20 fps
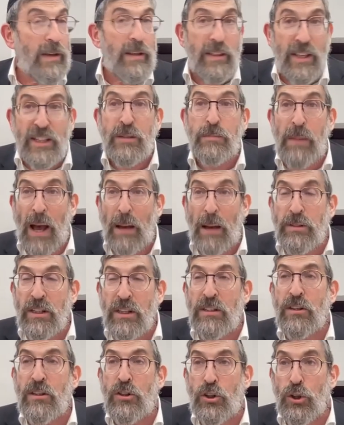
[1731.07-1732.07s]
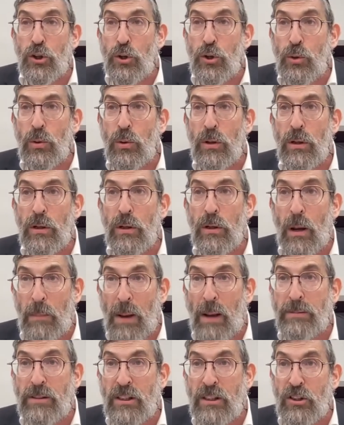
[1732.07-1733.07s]
This mamza is a Jew. A
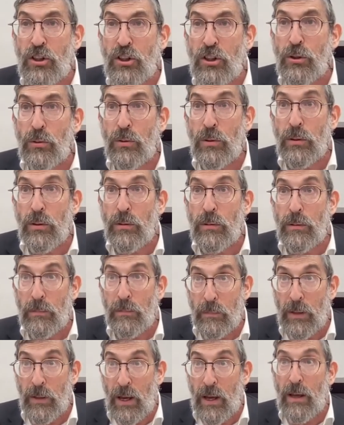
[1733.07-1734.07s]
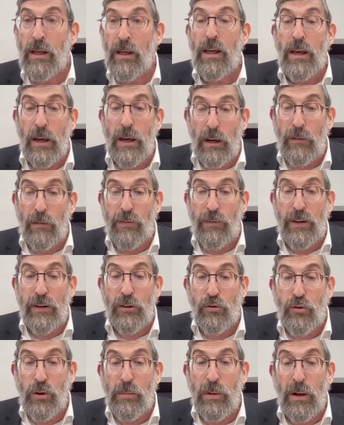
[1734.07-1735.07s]
mamza is a Jew. Yeah, it'll feed a
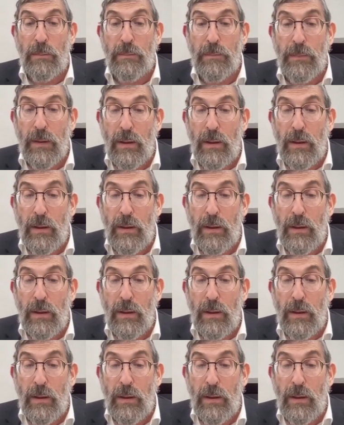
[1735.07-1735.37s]
truma.